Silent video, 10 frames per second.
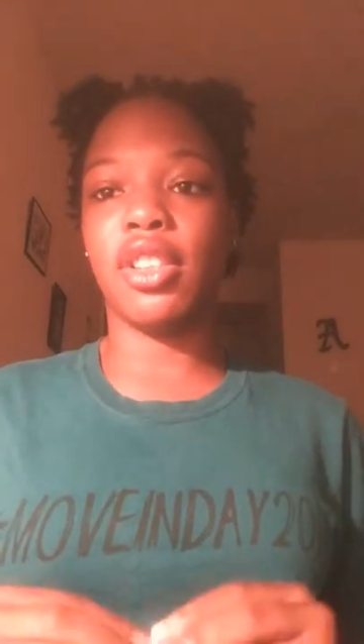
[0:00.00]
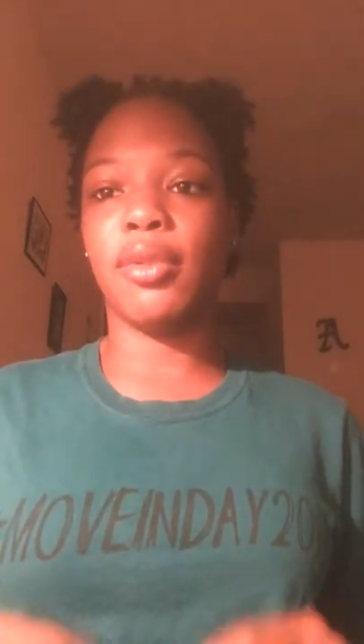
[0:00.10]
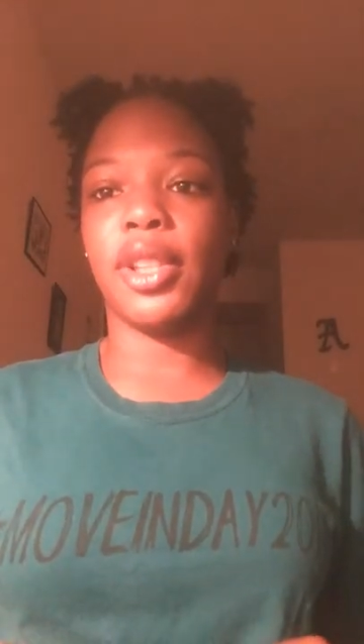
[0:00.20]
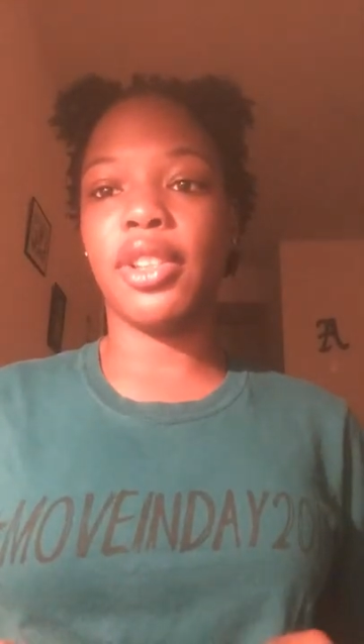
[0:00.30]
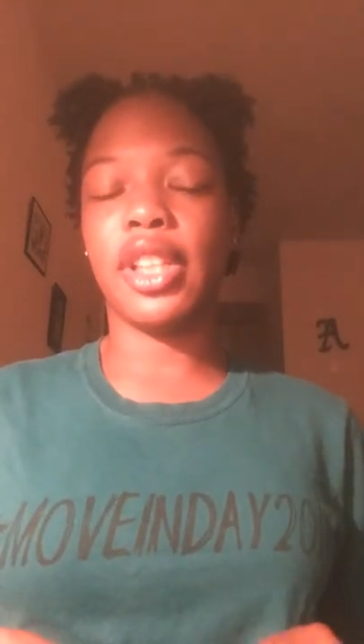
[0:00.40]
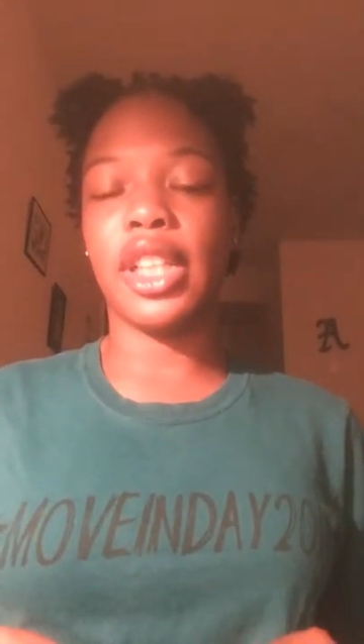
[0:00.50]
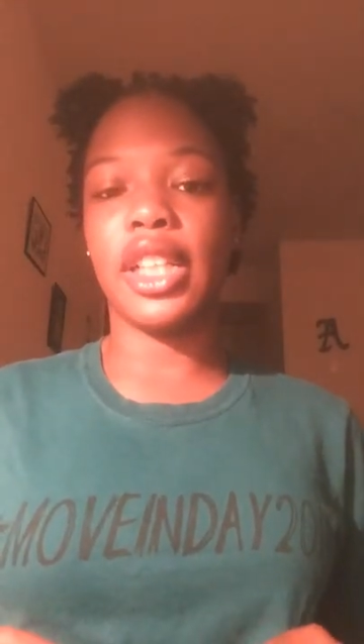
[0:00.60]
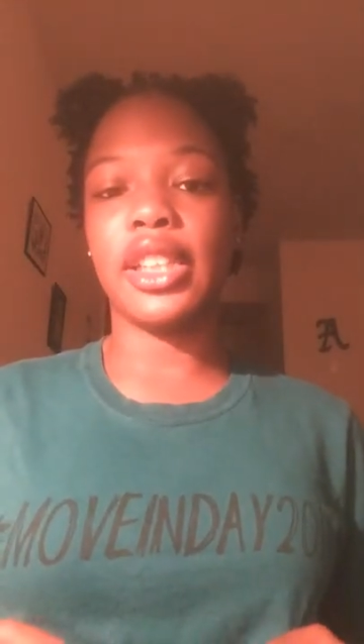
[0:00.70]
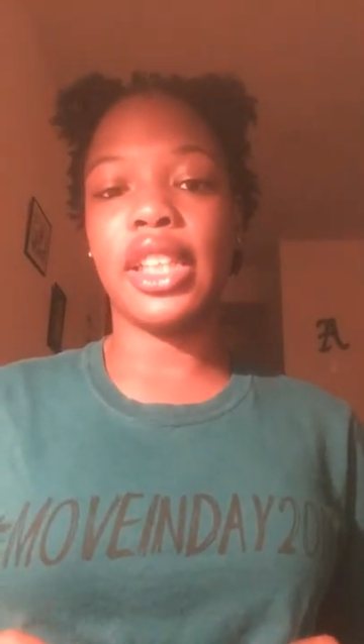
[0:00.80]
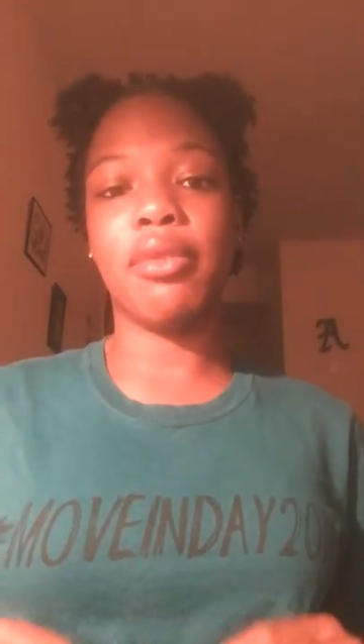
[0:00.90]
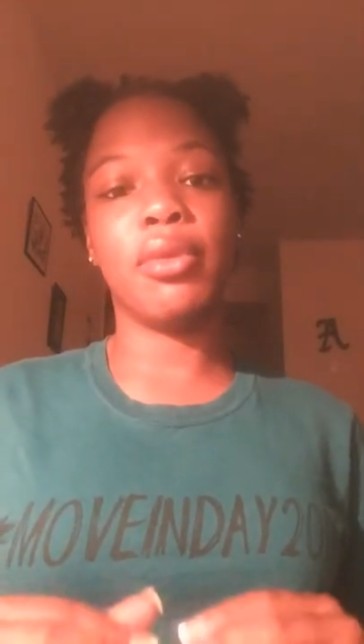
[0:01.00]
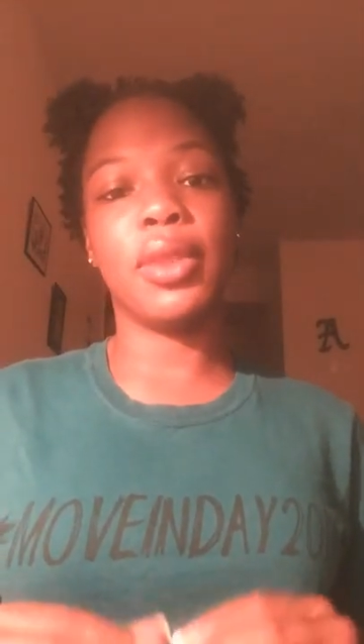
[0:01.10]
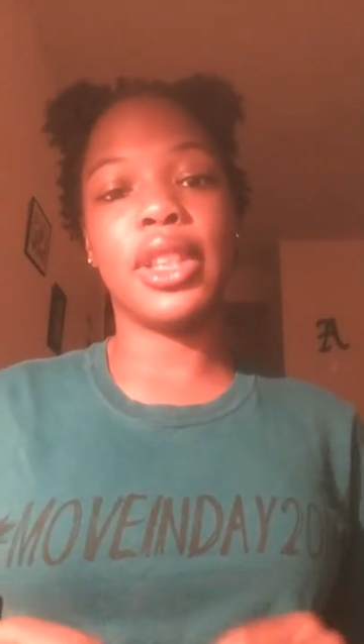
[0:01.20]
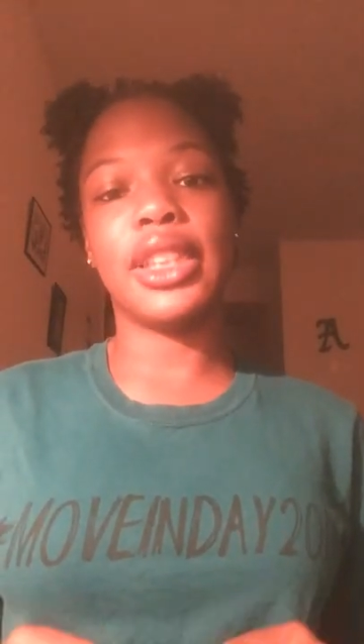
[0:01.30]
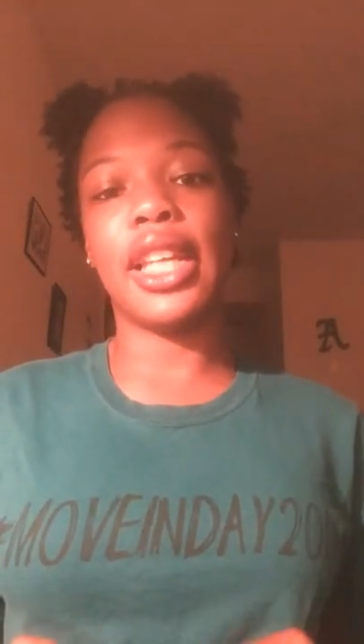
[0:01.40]
on whether or not they would
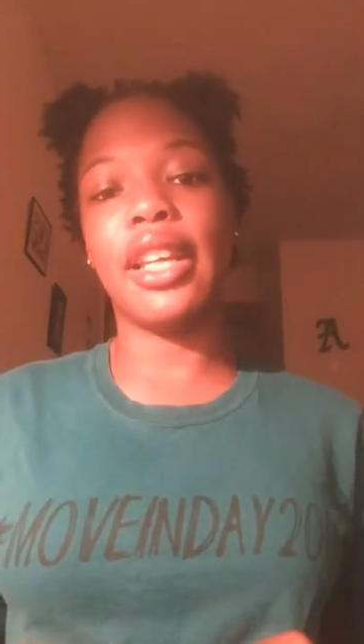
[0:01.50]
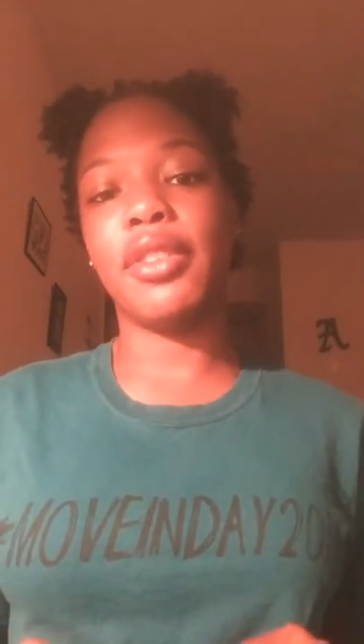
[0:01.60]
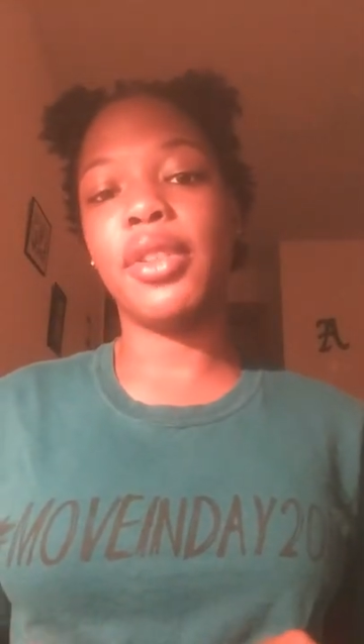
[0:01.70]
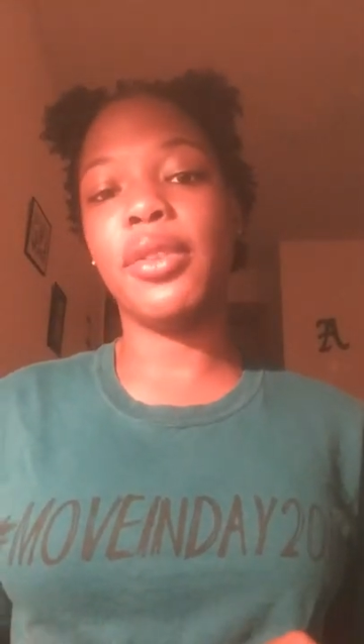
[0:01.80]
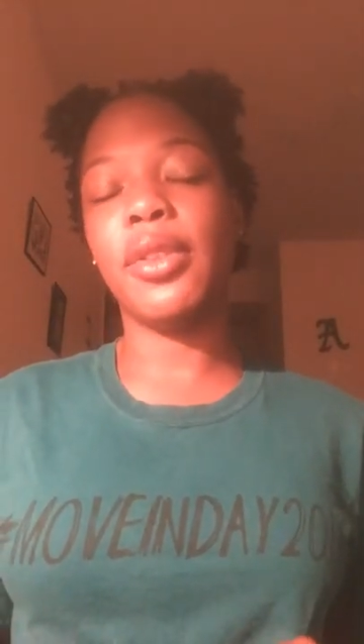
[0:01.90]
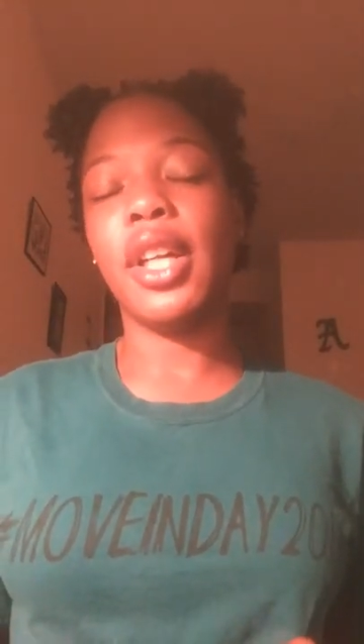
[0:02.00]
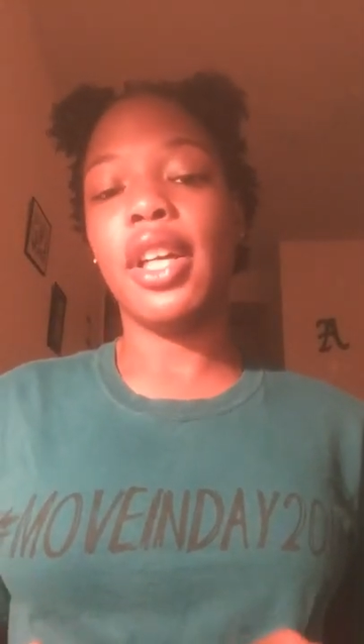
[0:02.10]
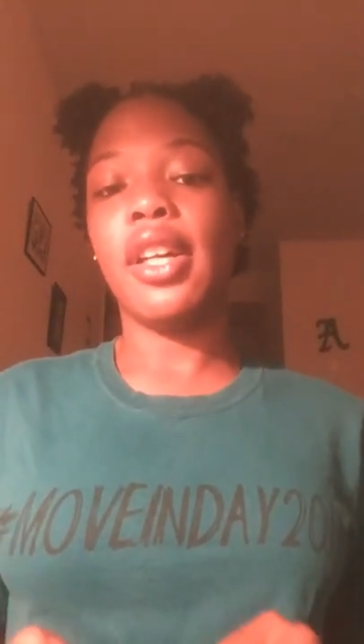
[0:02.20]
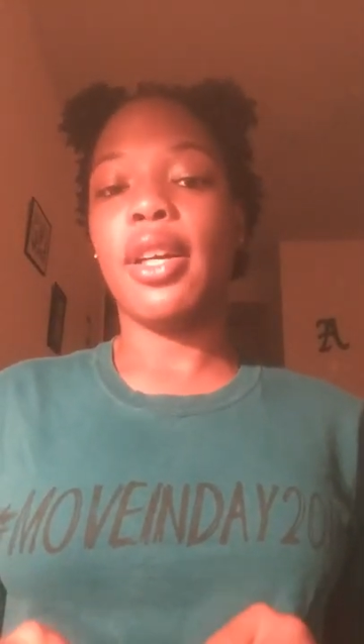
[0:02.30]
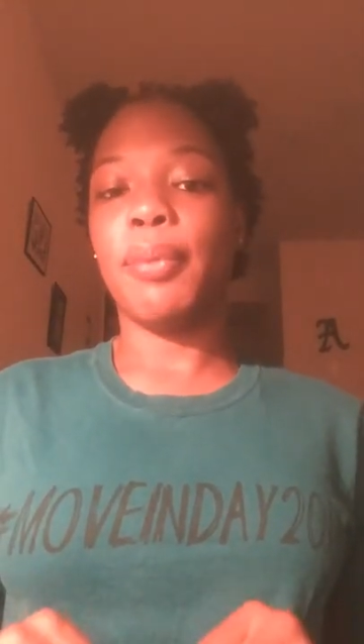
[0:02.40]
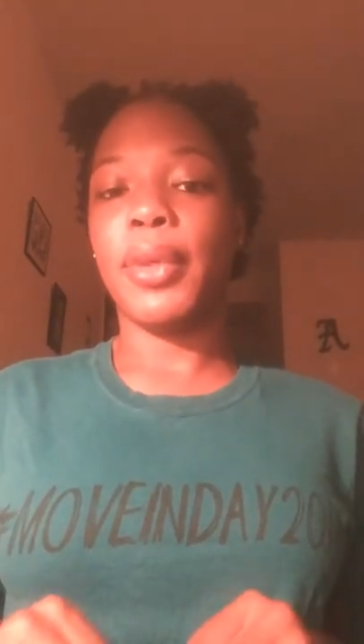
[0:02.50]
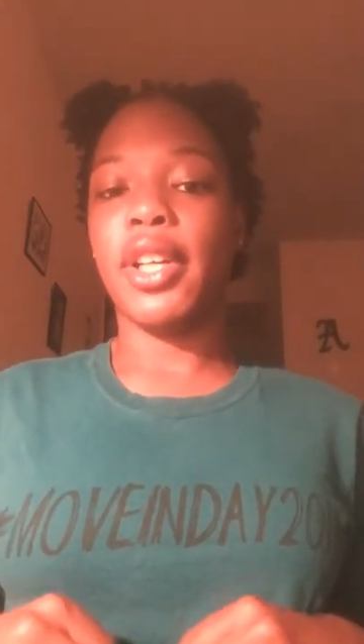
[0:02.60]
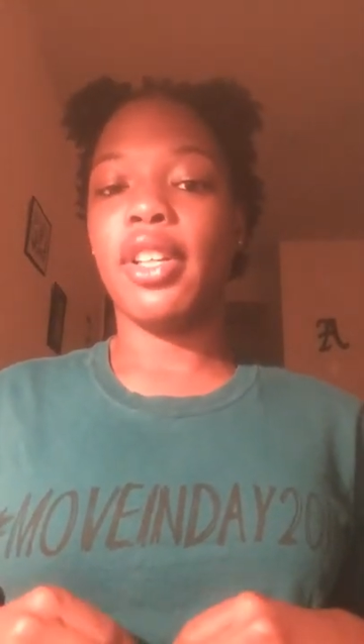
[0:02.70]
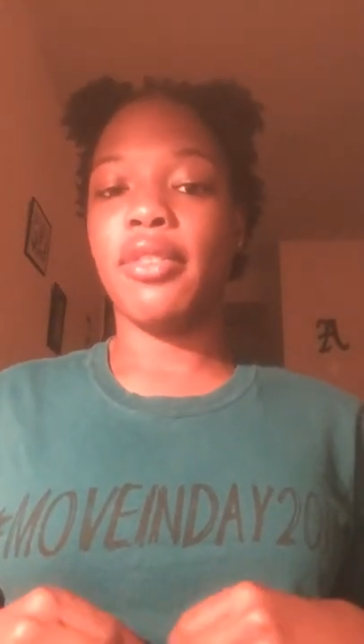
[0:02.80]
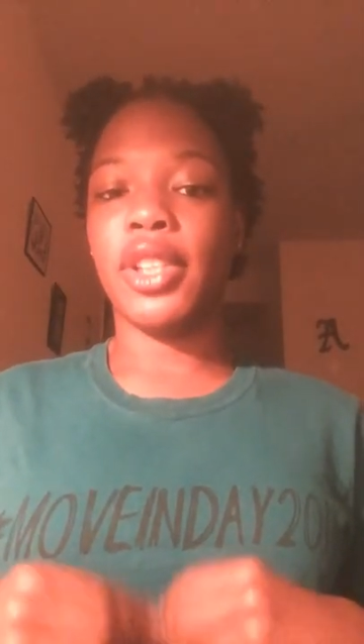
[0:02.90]
want to have you a
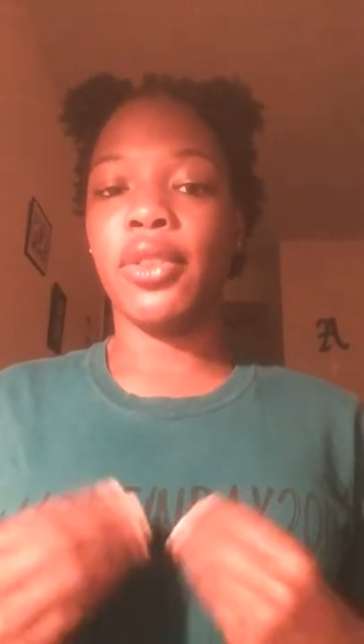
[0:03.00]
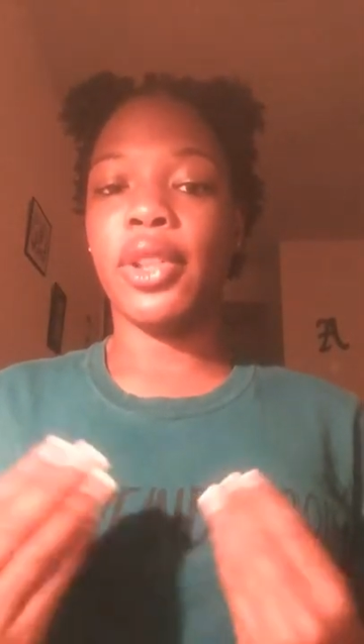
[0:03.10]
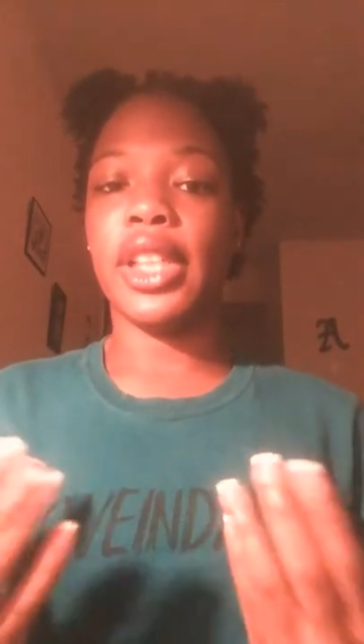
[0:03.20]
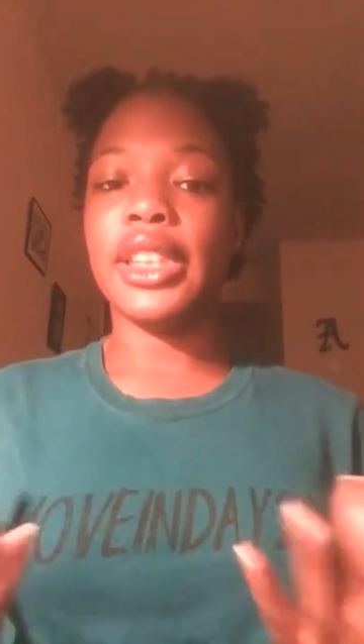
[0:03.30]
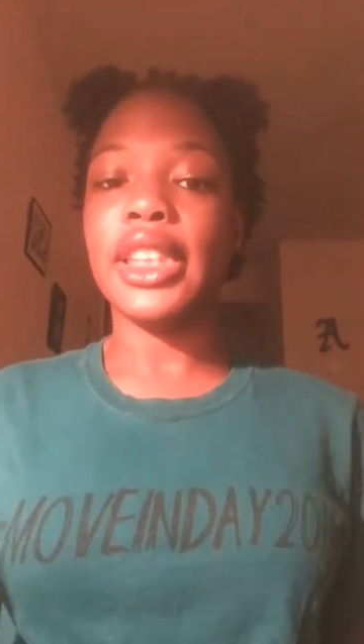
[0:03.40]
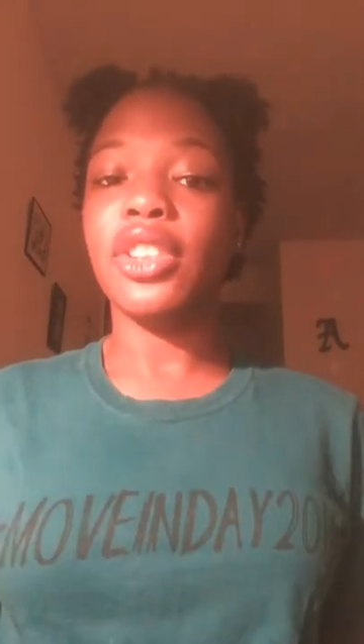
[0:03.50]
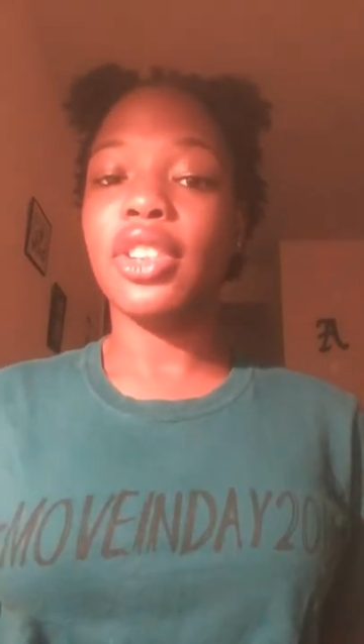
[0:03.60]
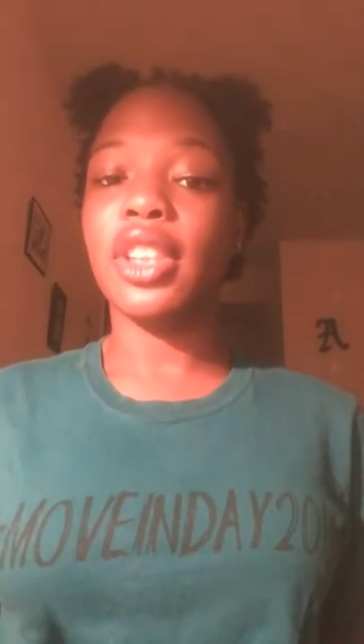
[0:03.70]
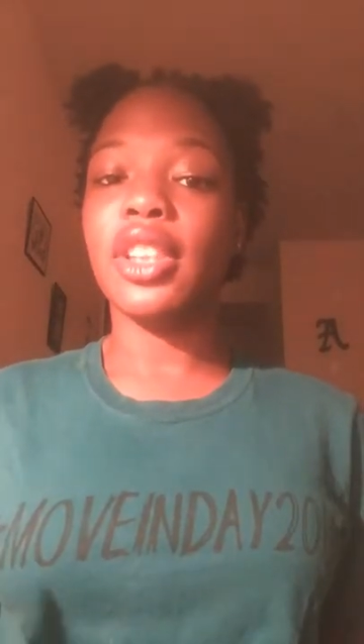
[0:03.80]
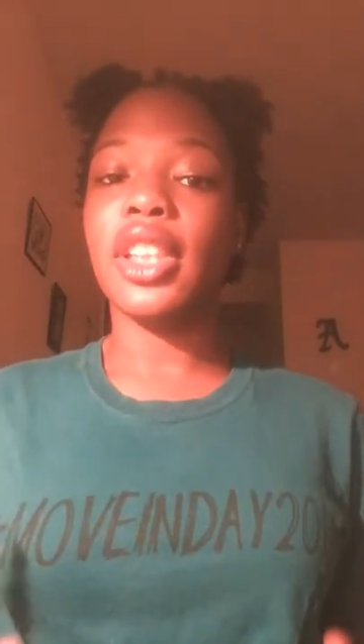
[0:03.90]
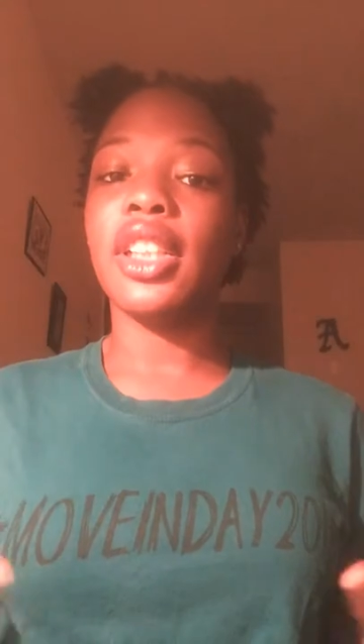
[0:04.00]
part of their organization.